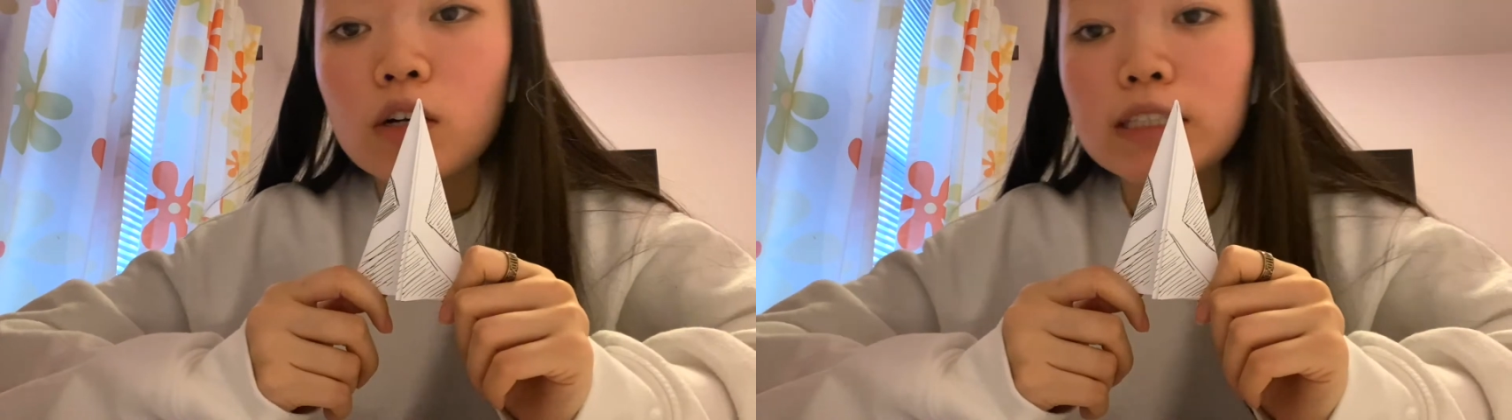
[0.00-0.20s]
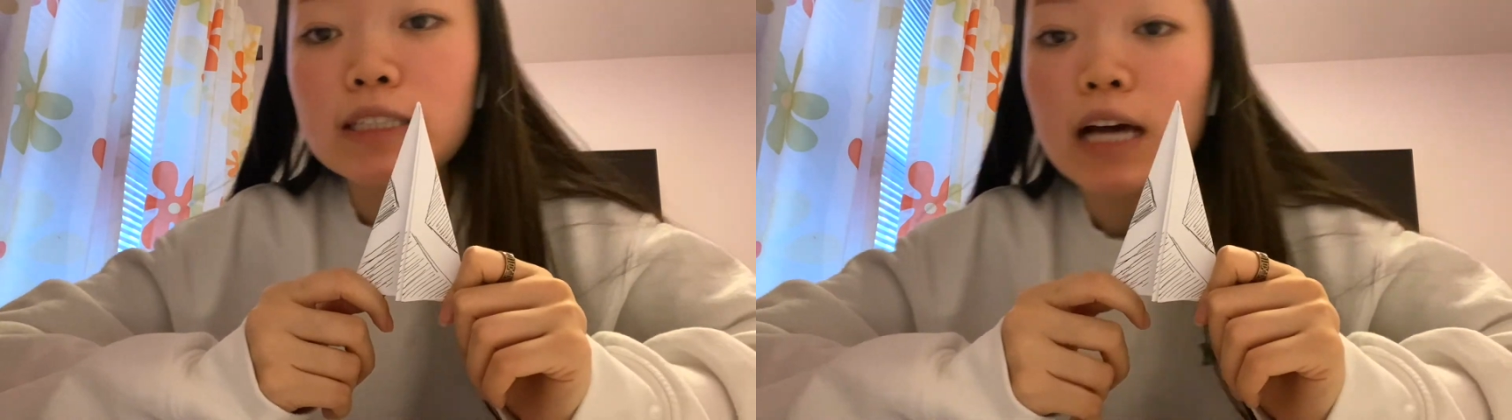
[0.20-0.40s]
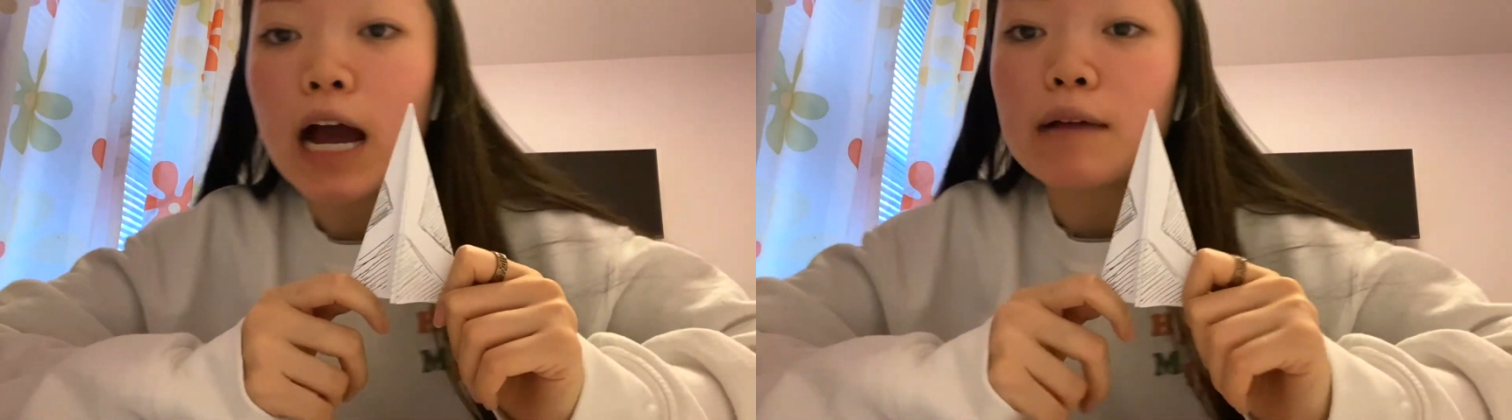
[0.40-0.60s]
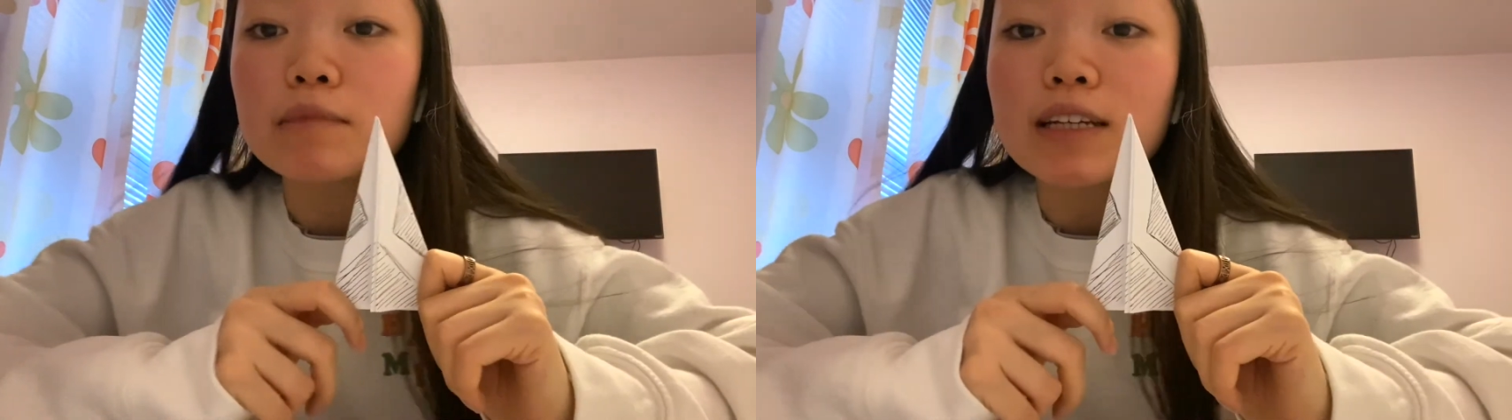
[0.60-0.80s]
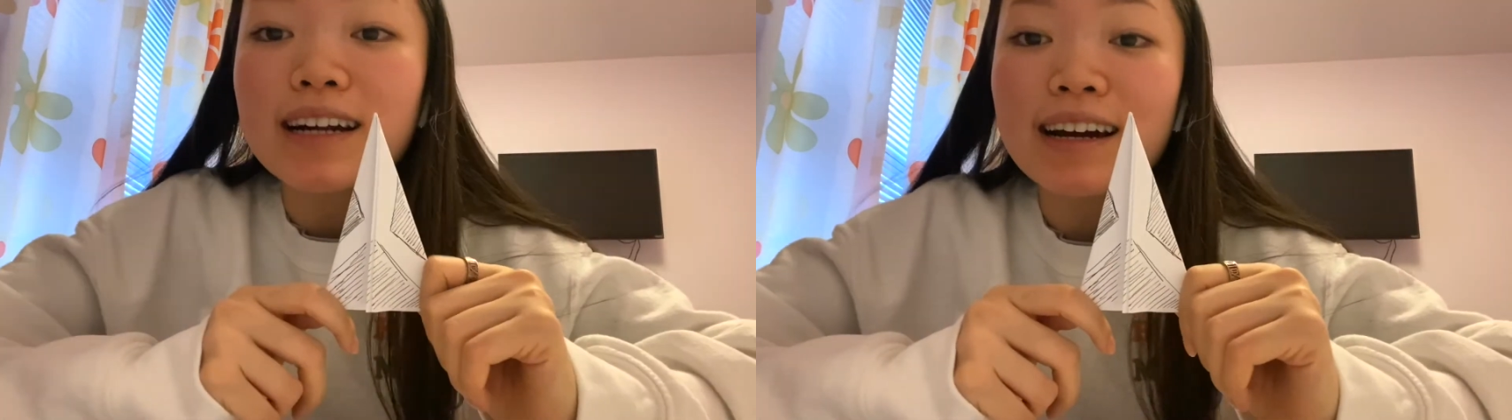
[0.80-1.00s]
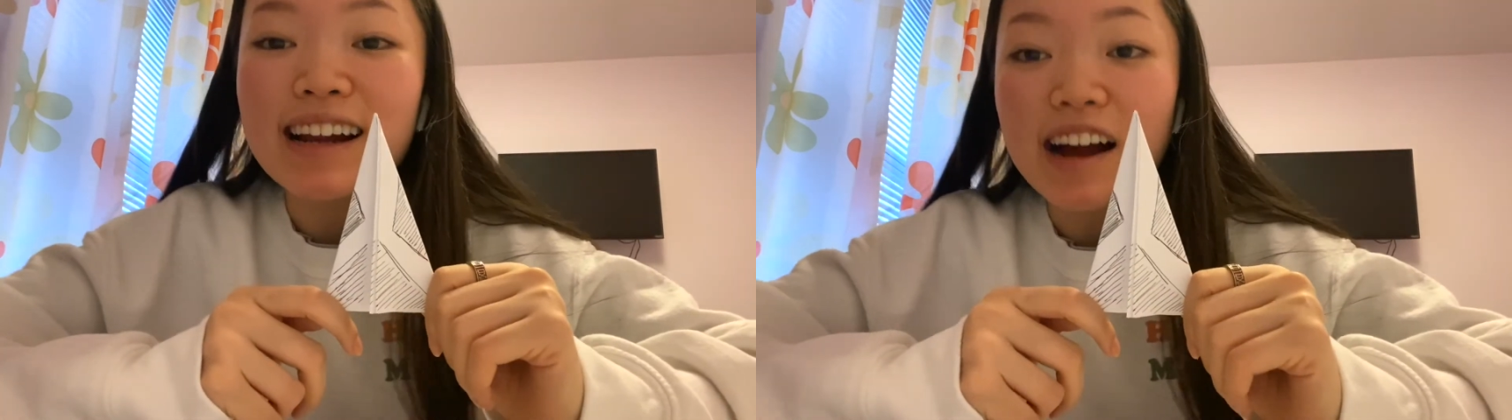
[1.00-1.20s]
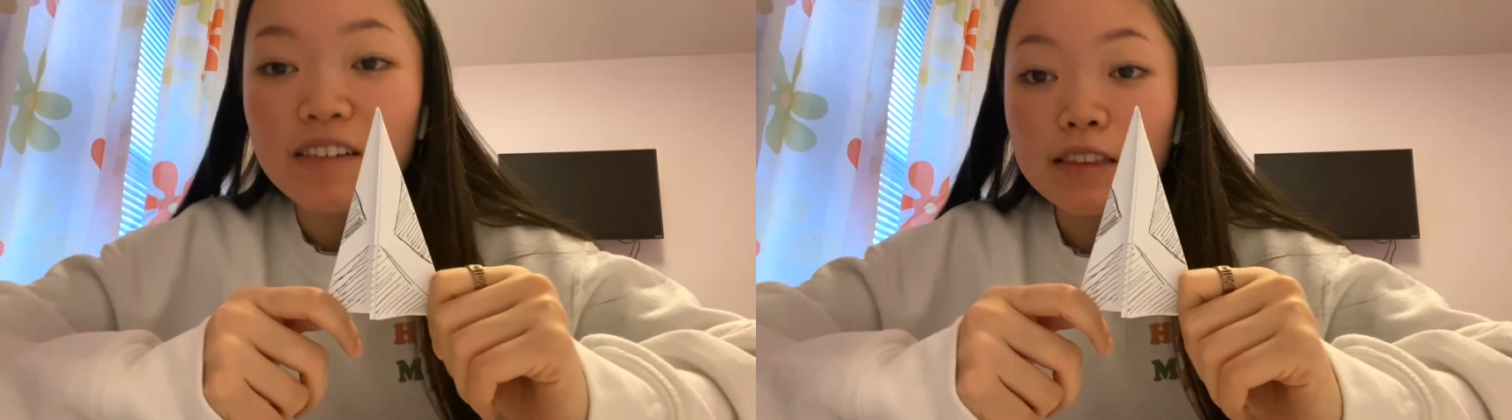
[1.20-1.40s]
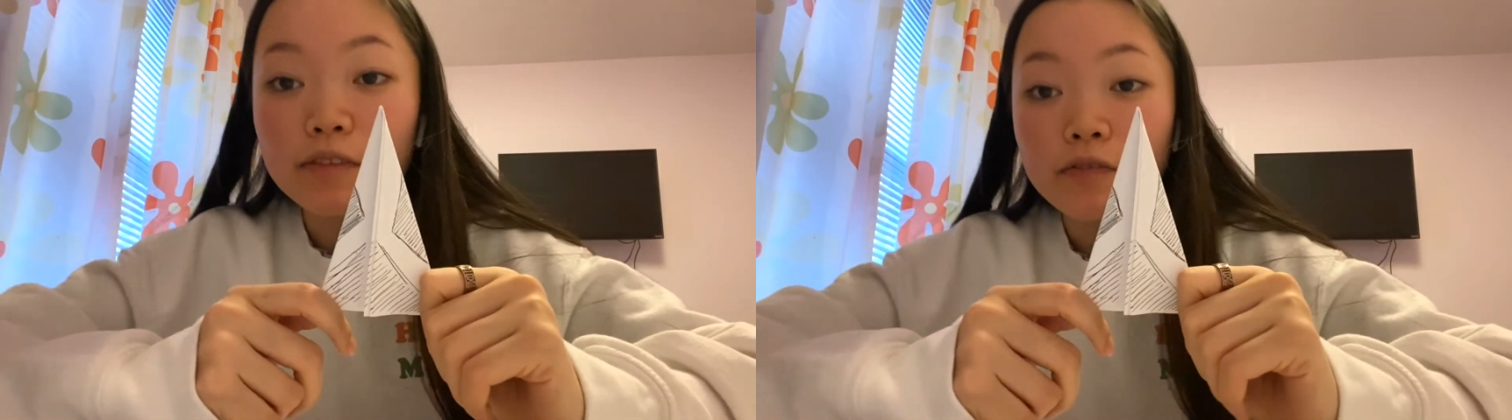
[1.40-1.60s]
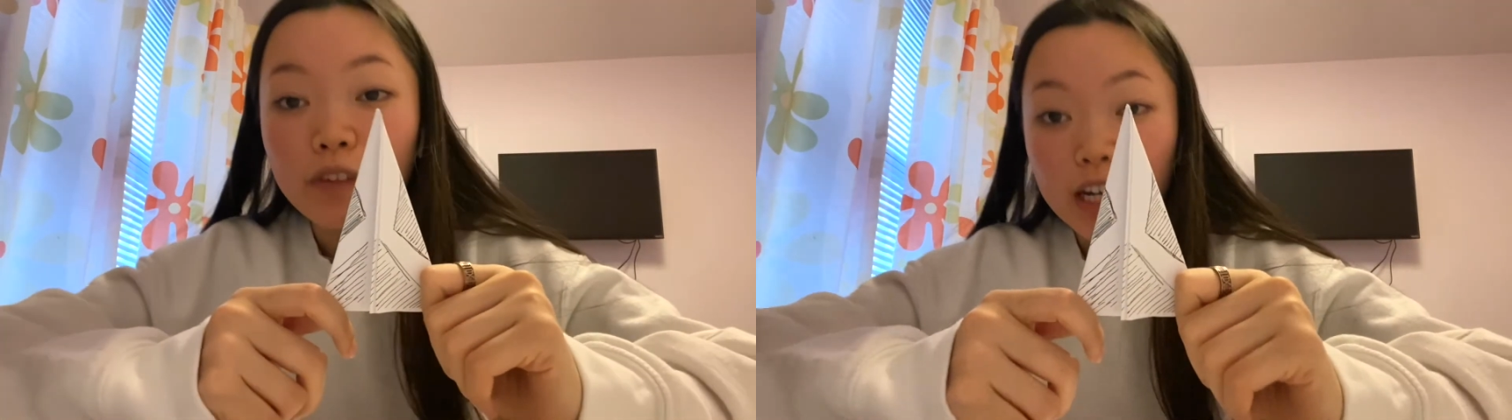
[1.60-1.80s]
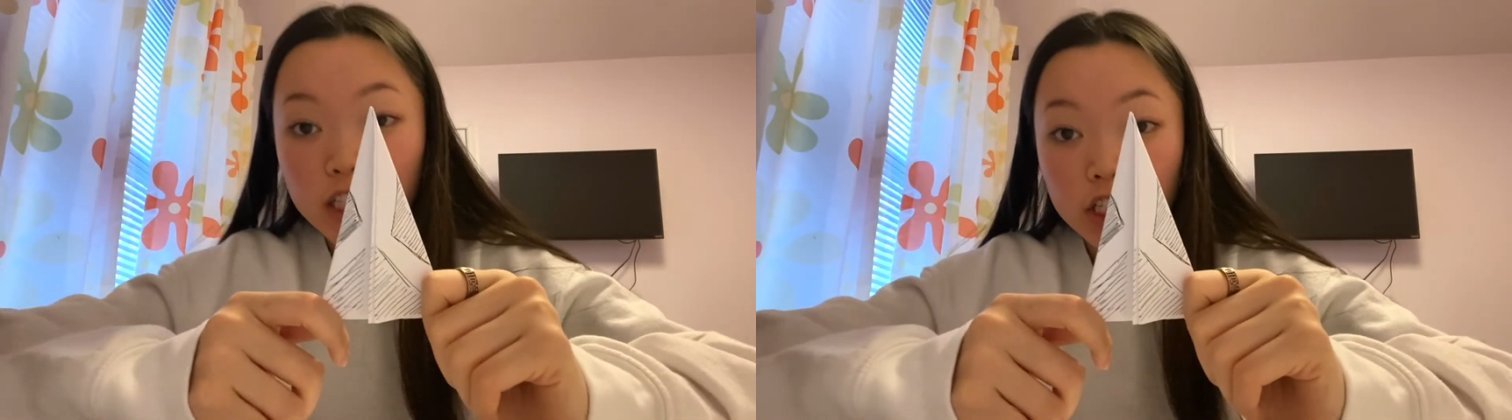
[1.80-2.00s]
it's time to cut out the
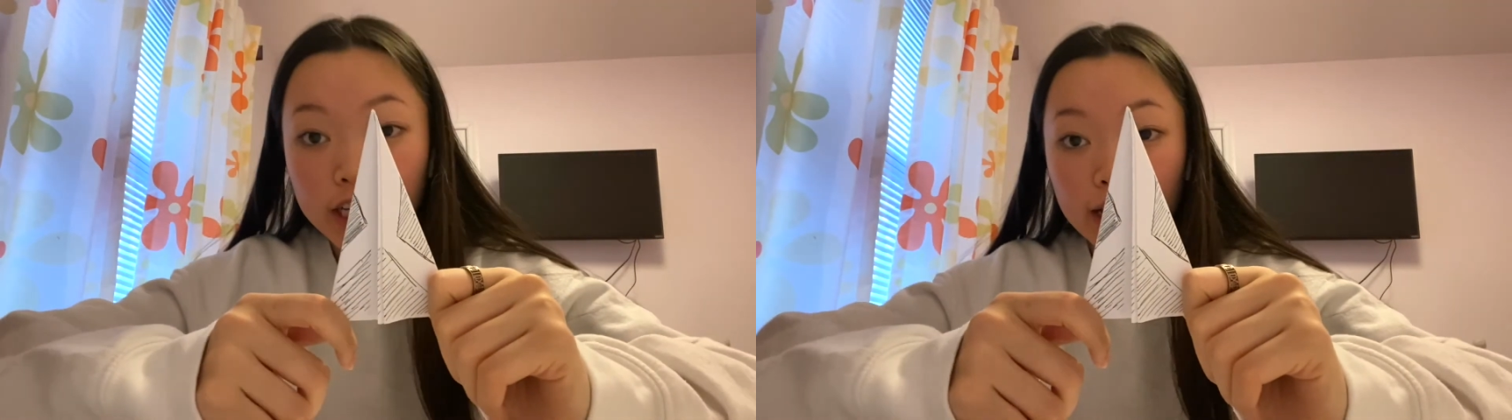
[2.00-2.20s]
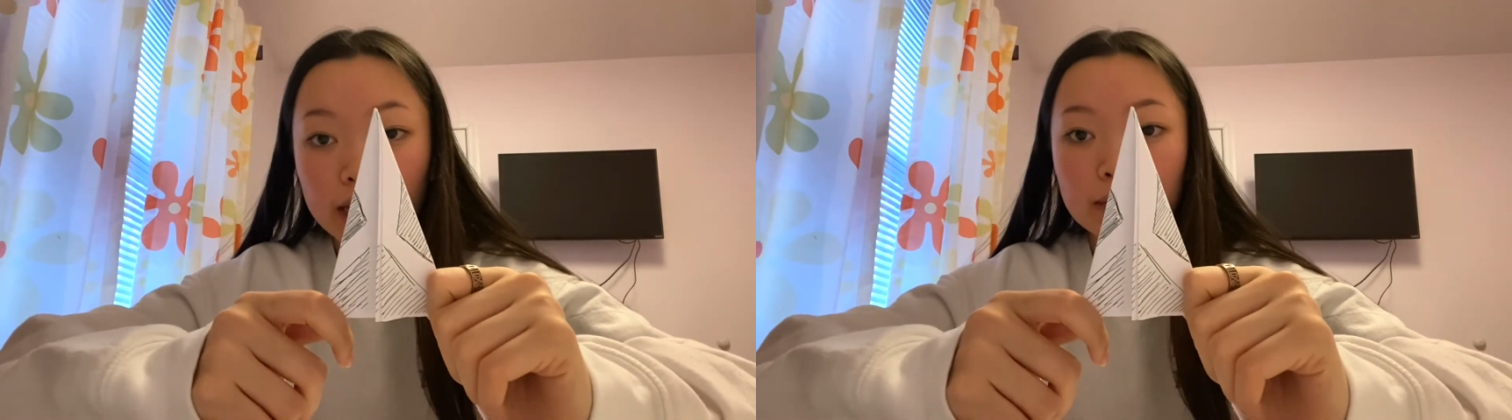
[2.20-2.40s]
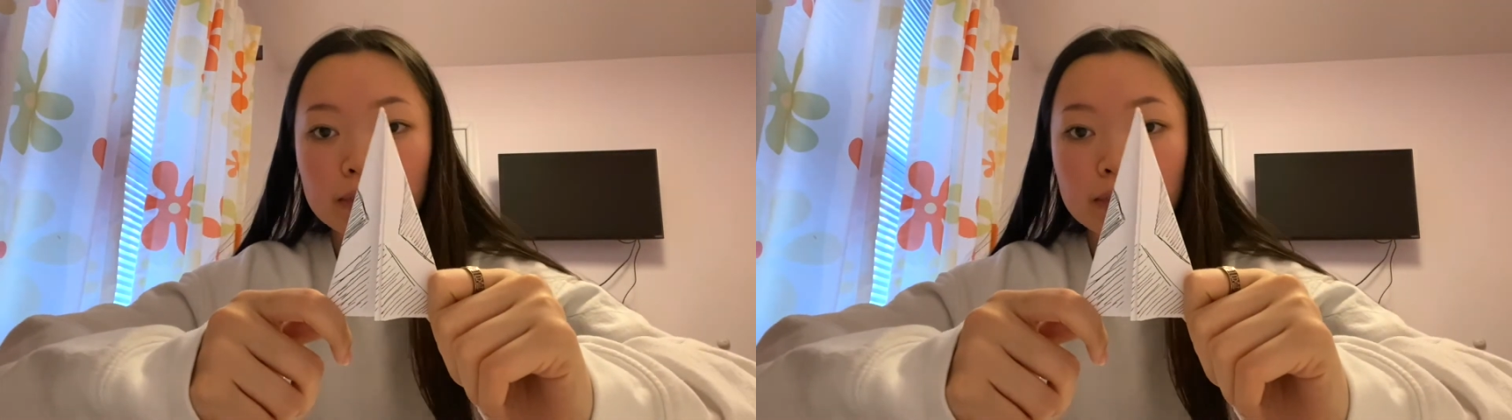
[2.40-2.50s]
fun shapes.